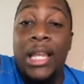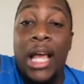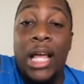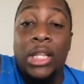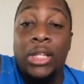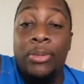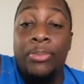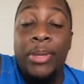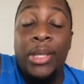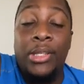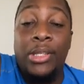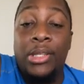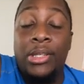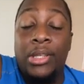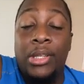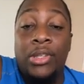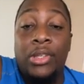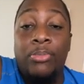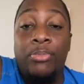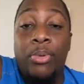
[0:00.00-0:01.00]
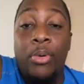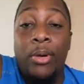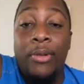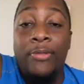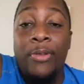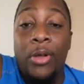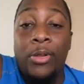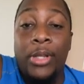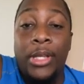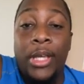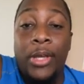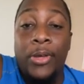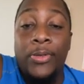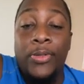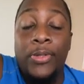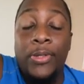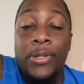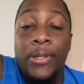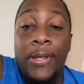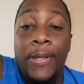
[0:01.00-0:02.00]
dollar businesses and
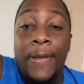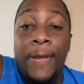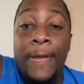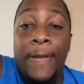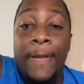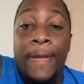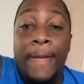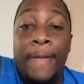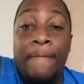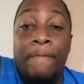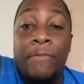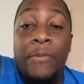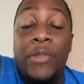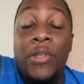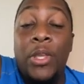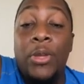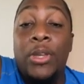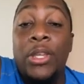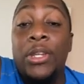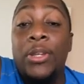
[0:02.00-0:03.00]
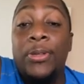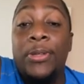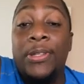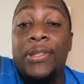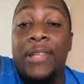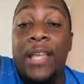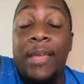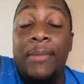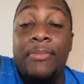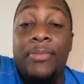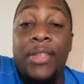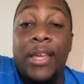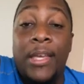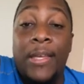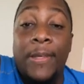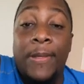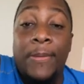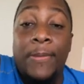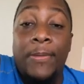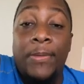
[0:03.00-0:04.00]
portfolios. And you can do the same thing.